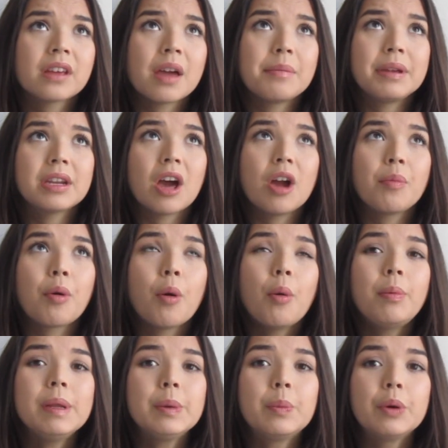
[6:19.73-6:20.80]
I mean, I
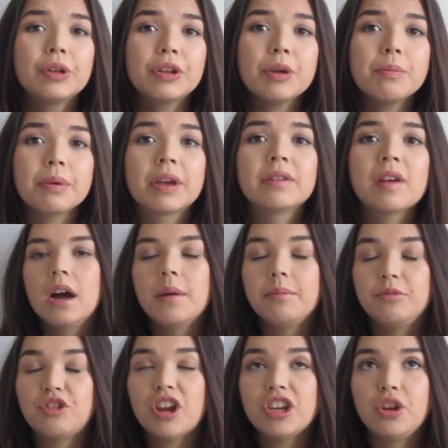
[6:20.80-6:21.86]
probably wouldn't, because
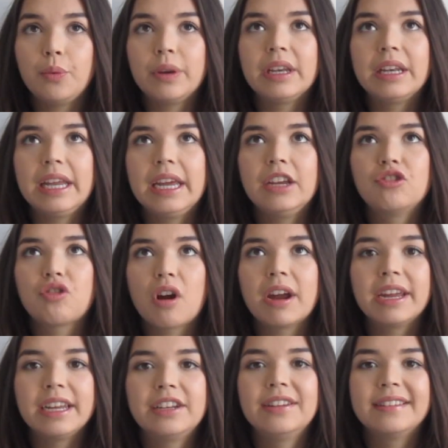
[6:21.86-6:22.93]
I'm genuinely
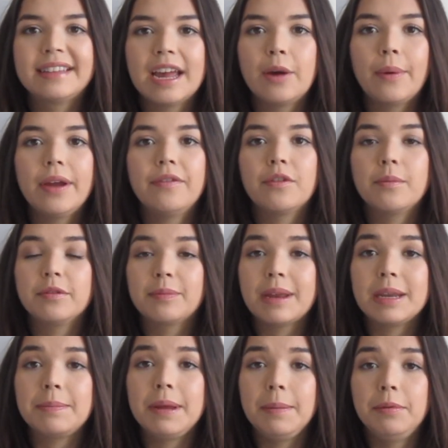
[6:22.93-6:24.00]
trying to stay away from as
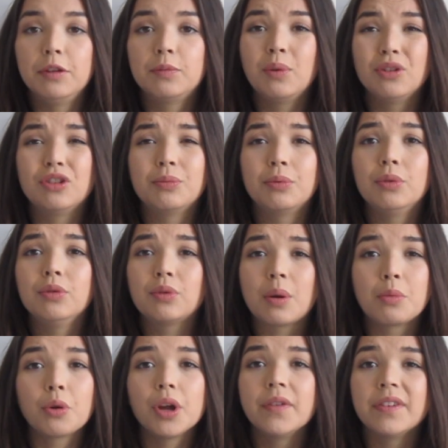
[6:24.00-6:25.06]
many people as possible, so
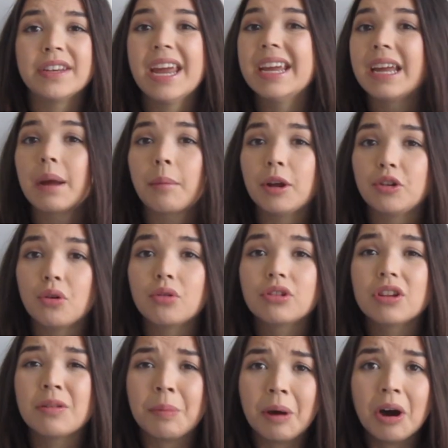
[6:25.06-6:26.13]
I'm not even taking my dog
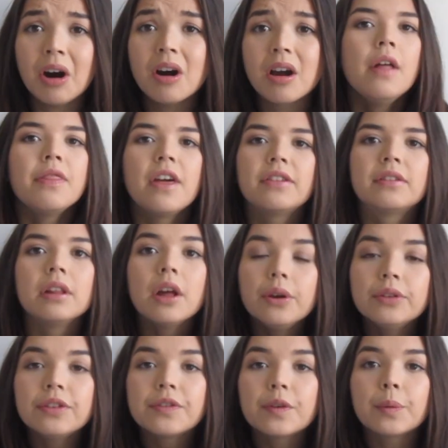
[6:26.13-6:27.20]
to the park. There's
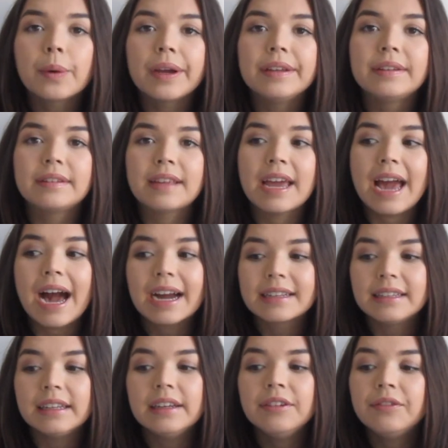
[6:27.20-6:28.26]
loads of different ways to stay
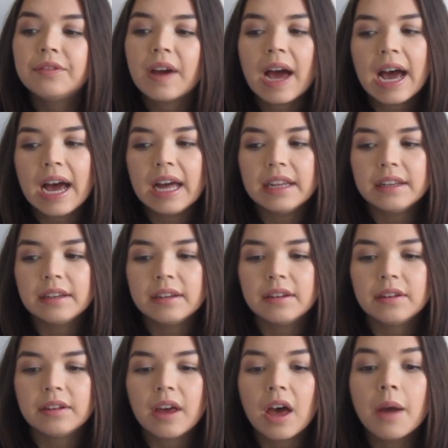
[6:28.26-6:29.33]
active,
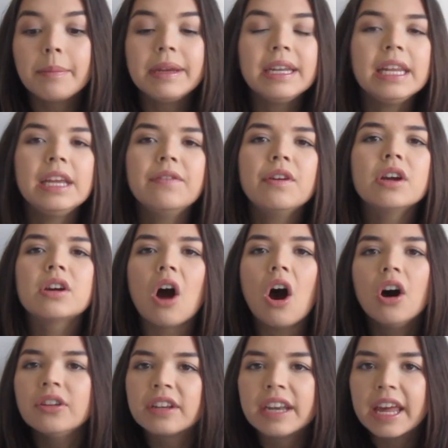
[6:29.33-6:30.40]
and I mean, even
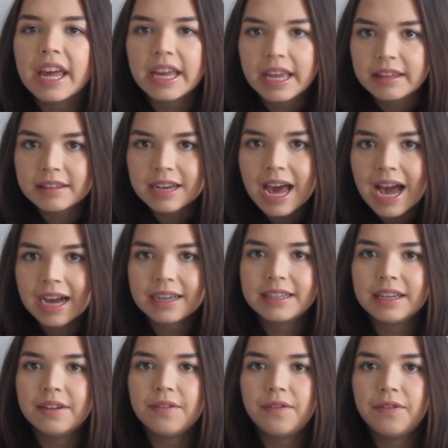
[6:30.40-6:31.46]
gardening is an
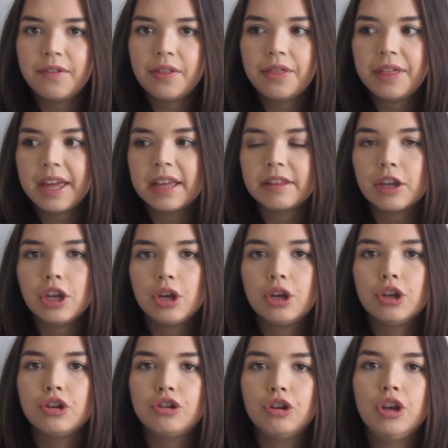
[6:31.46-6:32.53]
active thing that you
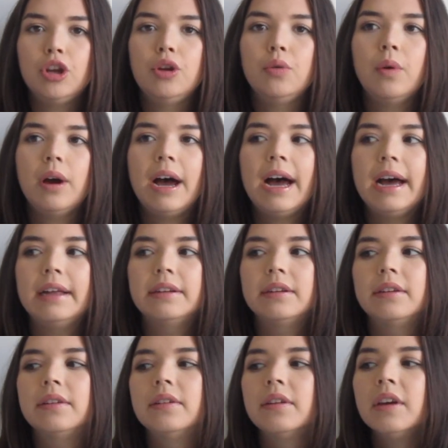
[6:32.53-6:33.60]
can do,
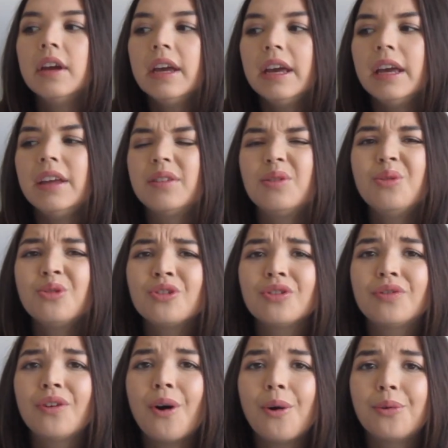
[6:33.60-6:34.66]
and it's not
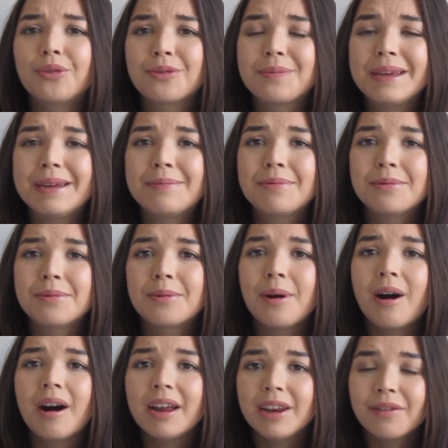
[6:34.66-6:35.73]
just for older people.
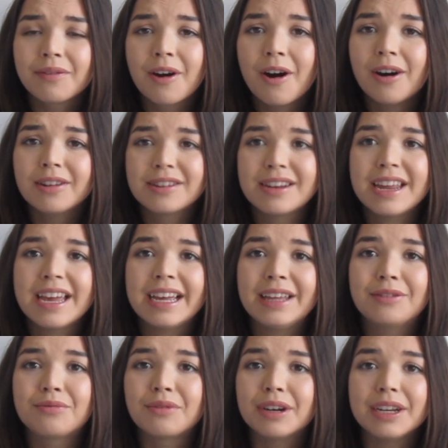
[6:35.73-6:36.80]
I love gardening,
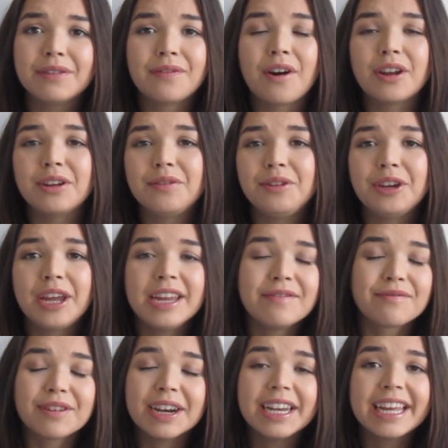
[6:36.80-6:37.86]
it's really fun, you
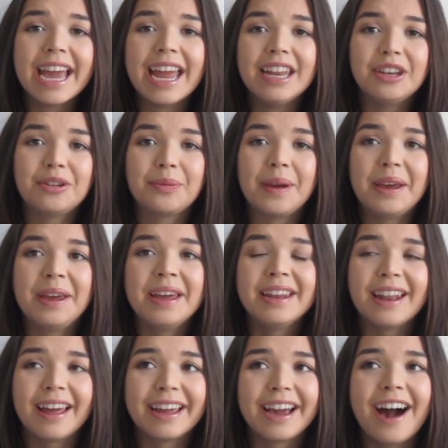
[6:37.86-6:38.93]
can really get into it.
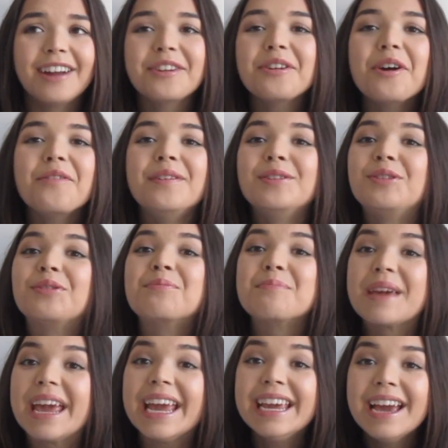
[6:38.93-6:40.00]
Like, I don't know if it's just
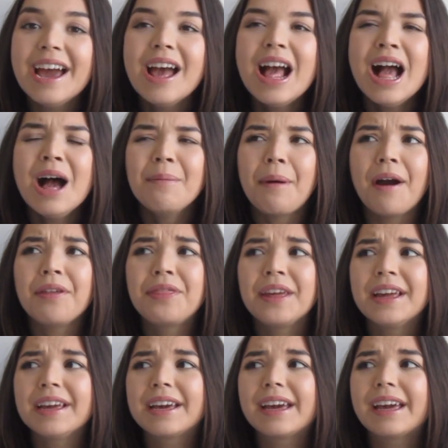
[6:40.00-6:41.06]
me, but I
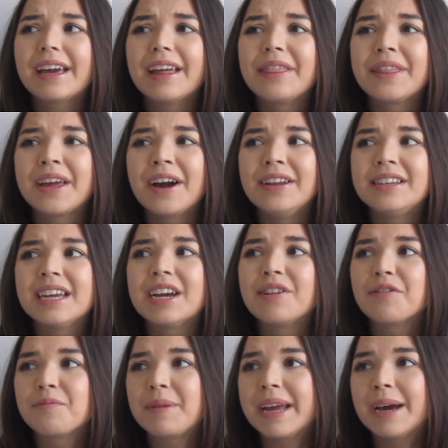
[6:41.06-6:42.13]
think the
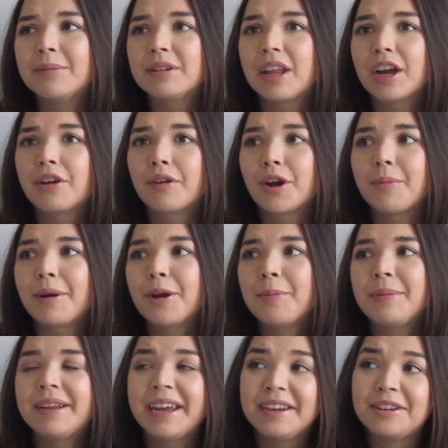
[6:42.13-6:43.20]
idea of being able to like grow my own
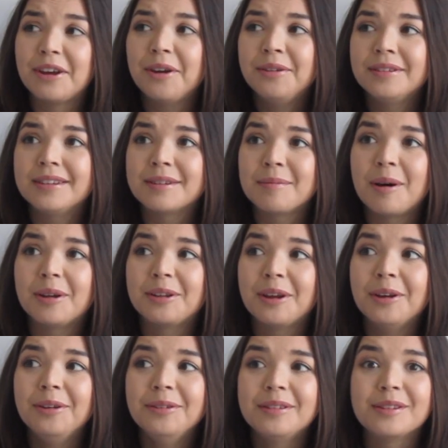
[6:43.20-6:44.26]
potatoes and
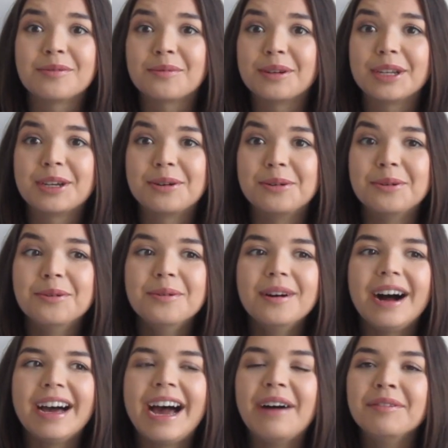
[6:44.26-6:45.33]
tomatoes is really cool.
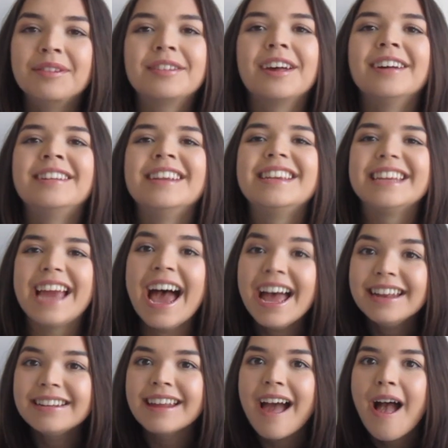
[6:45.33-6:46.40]
I haven't started
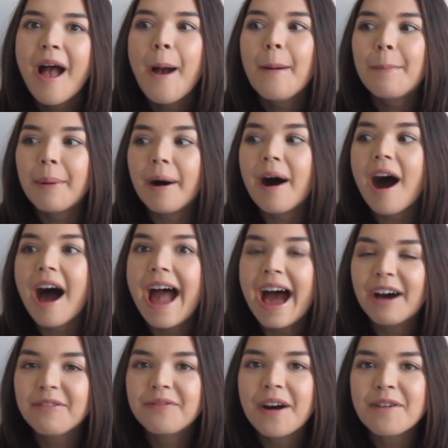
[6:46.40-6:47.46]
yet, but I
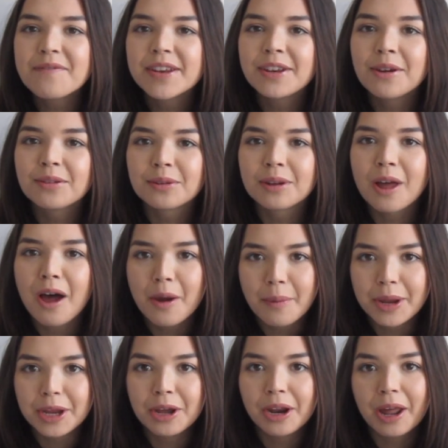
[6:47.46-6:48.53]
have found videos online
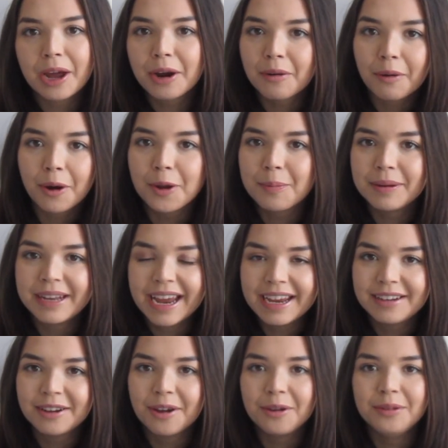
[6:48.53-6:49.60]
where you can like grow
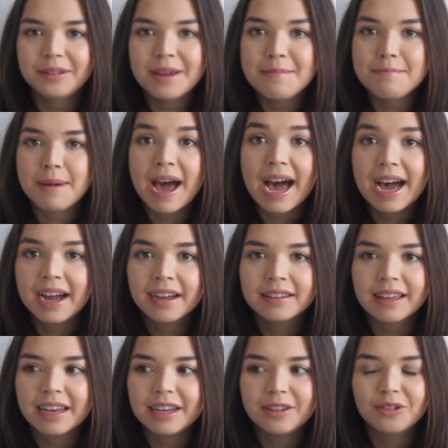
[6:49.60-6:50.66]
potatoes in
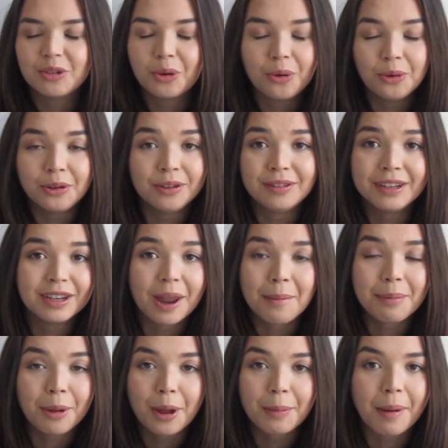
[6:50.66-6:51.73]
bags, and it's honestly like
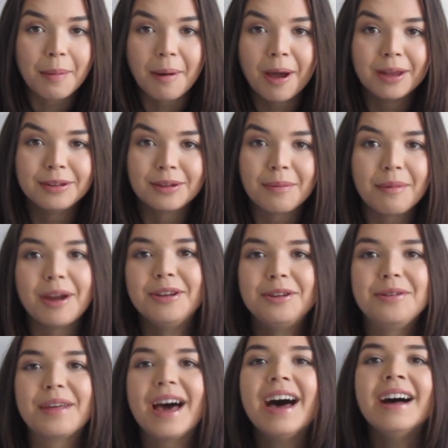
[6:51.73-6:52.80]
blowing my mind, so I might
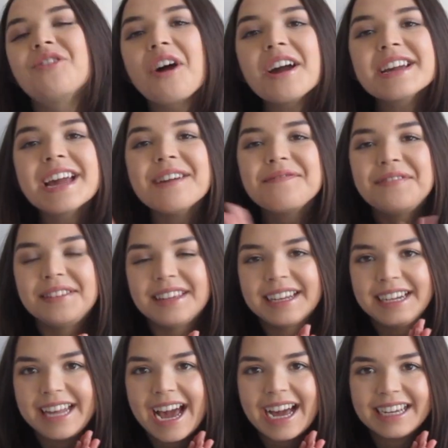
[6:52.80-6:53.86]
do that. Try and get
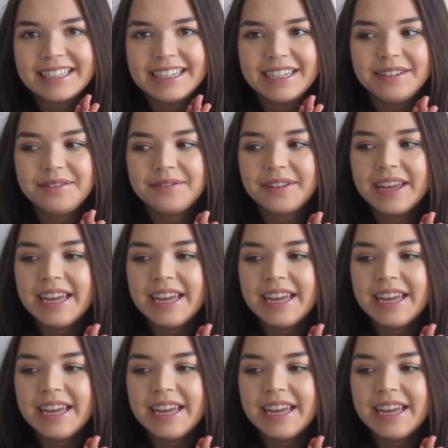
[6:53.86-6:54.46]
physically active.